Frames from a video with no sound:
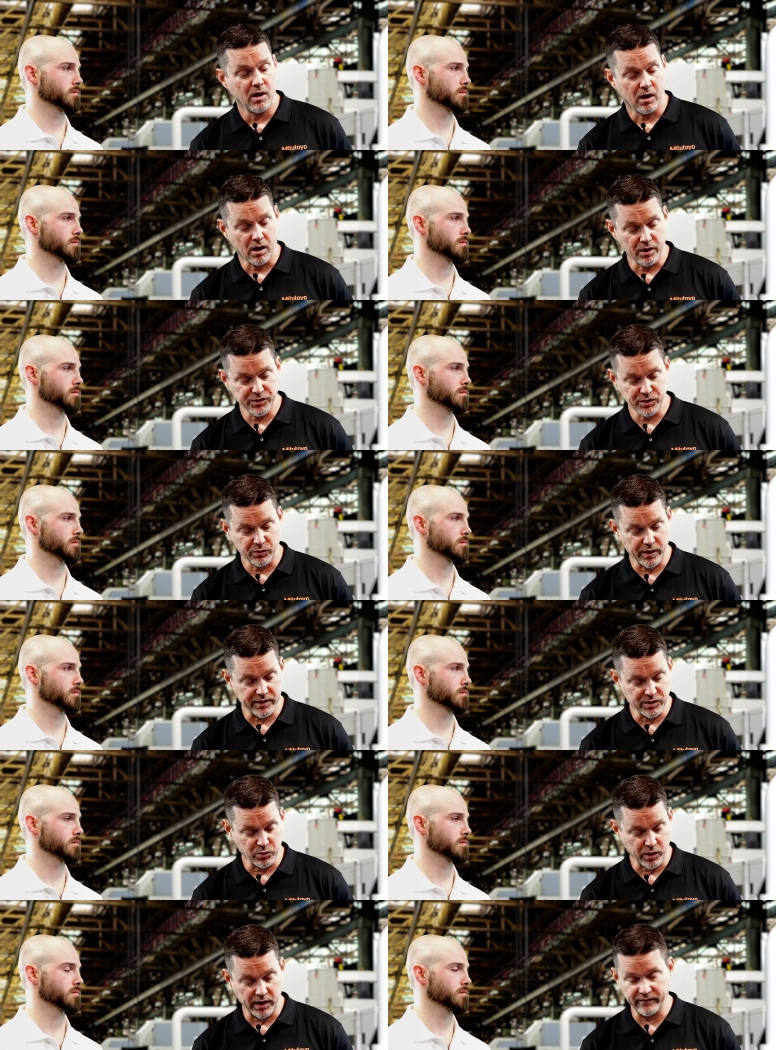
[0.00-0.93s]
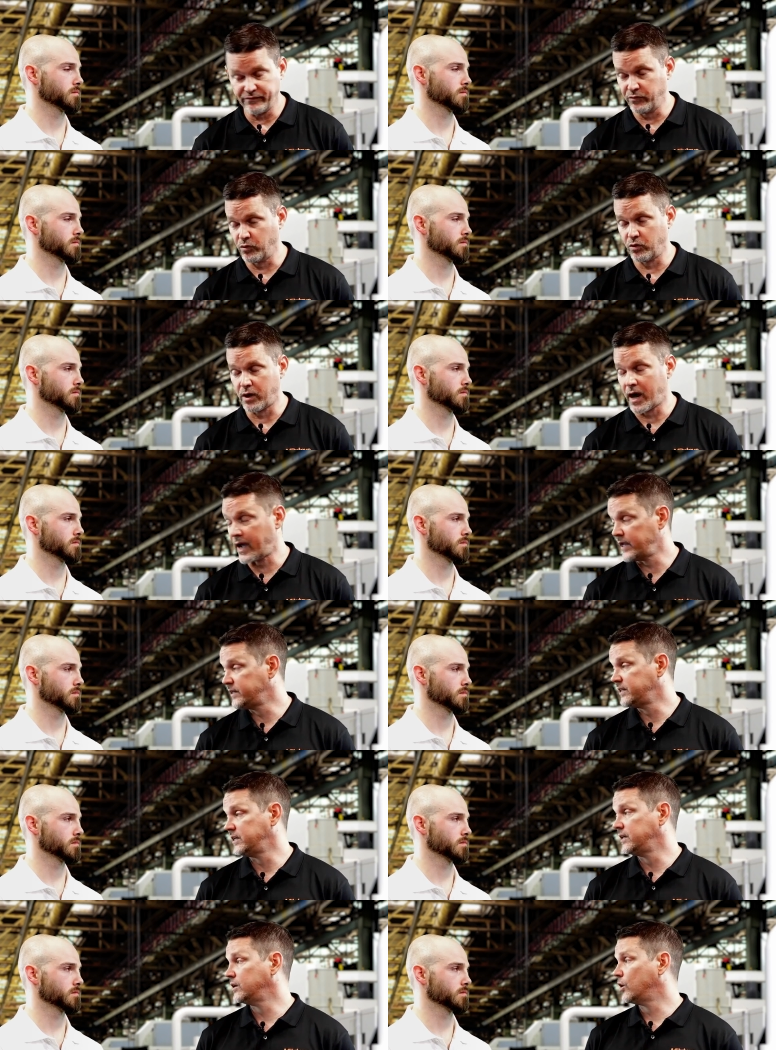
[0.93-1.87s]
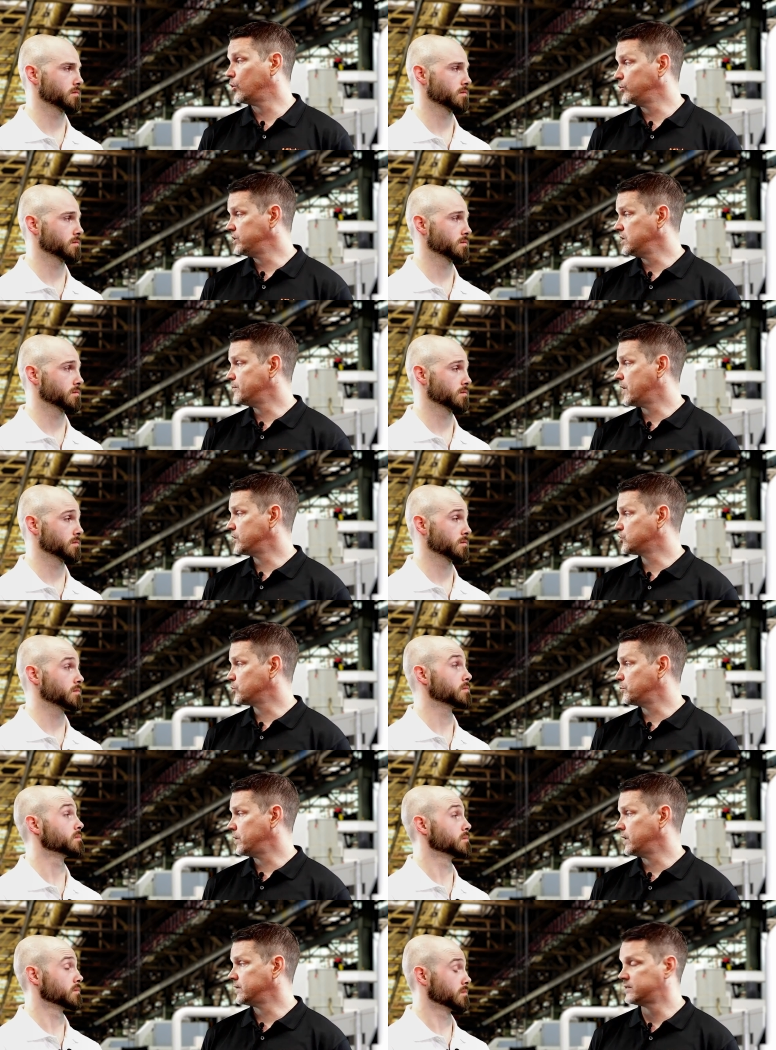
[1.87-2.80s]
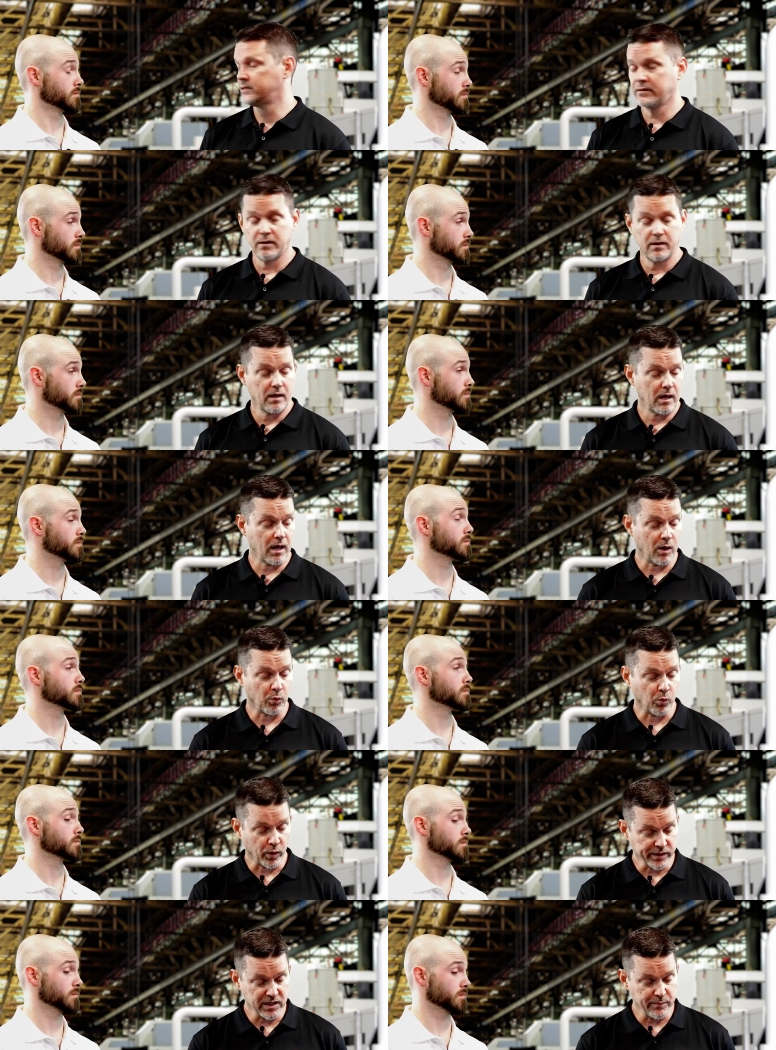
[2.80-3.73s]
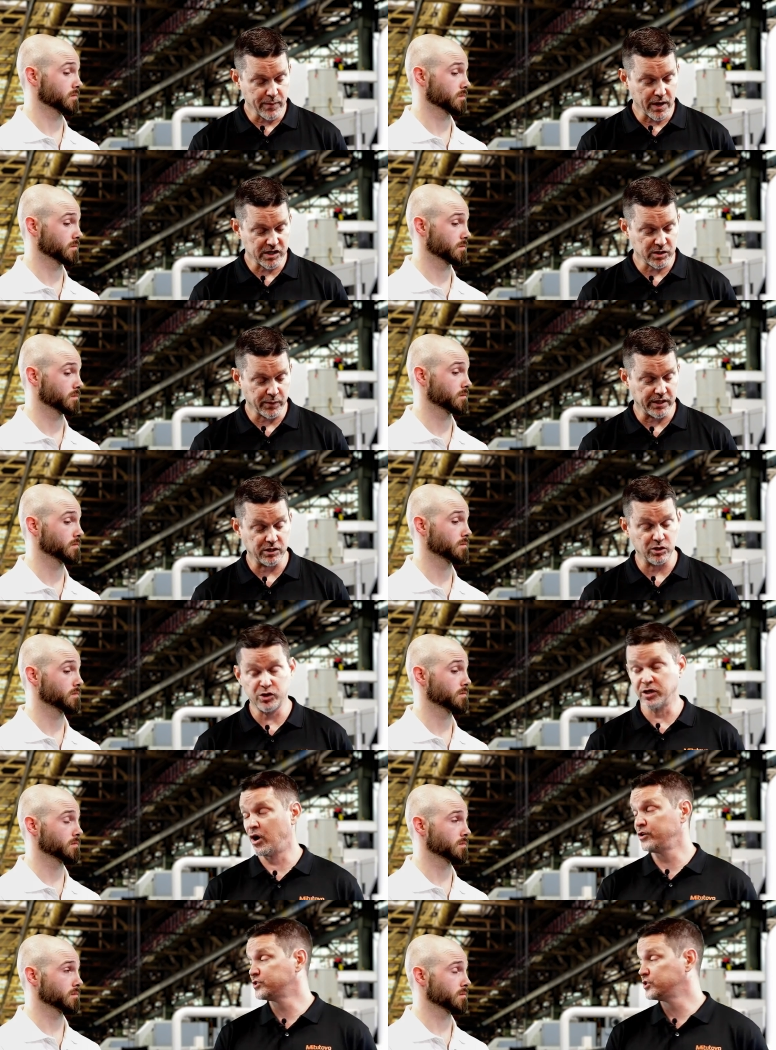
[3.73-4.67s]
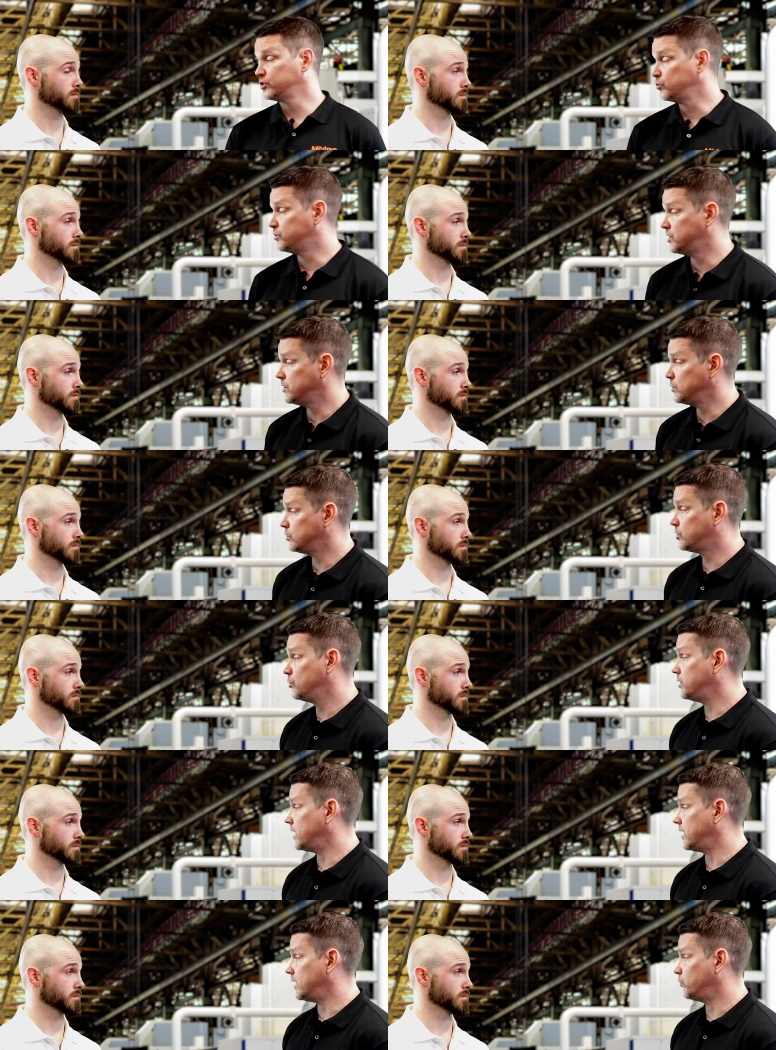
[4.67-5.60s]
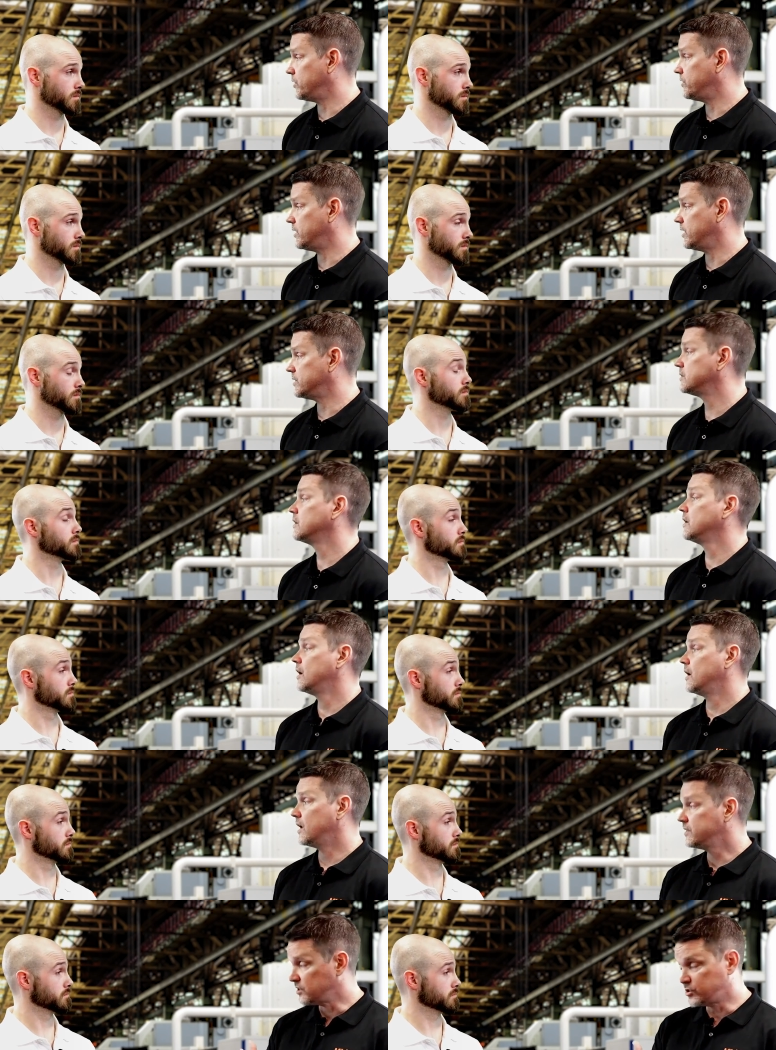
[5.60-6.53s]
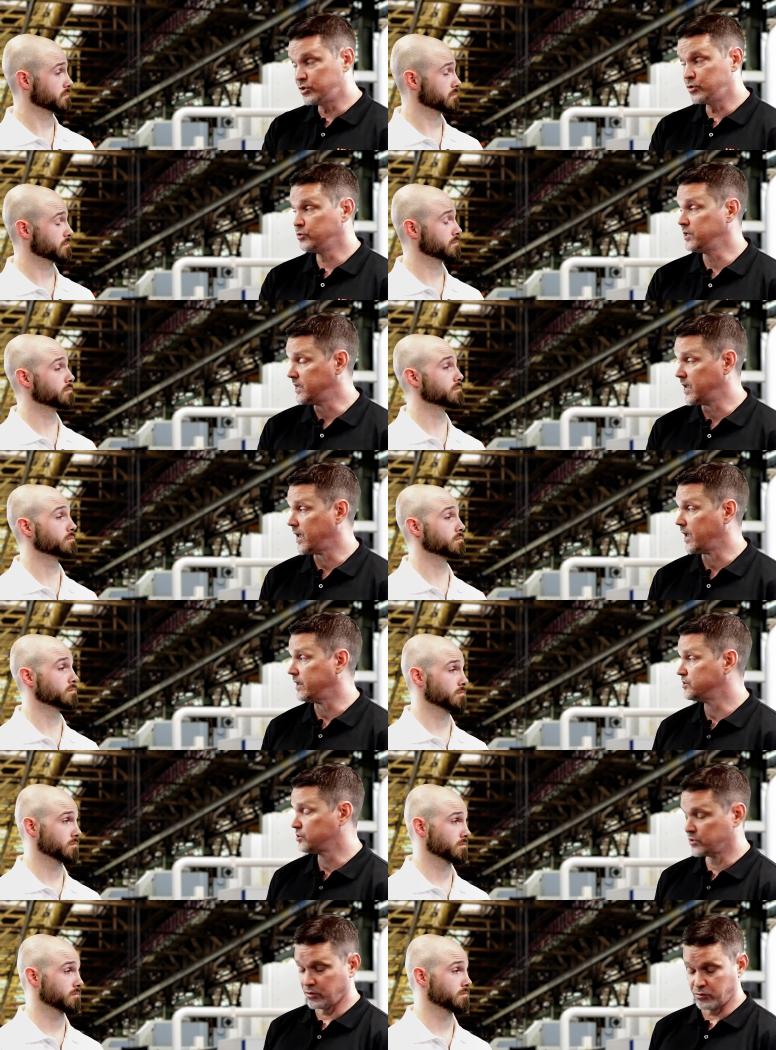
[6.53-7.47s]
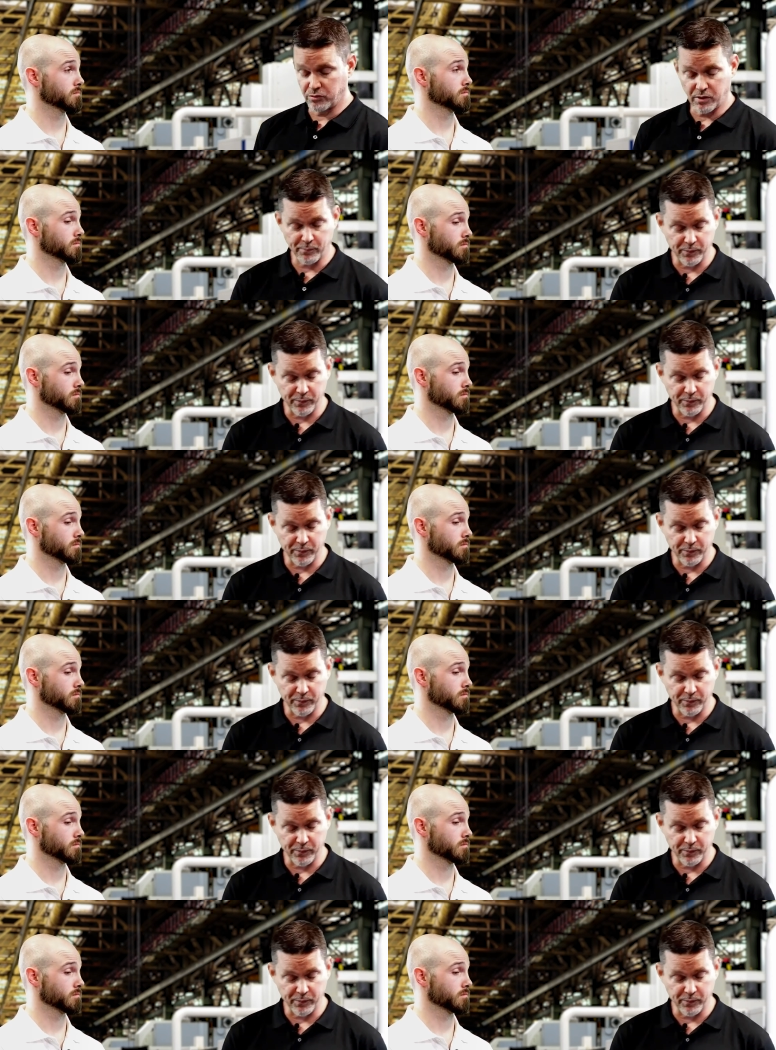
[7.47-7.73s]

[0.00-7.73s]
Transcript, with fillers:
Speaker 1: Also, it's great for ID, OD measurement uh, 1D measurement. You can also do 2D with this. It's a 2D gauge. So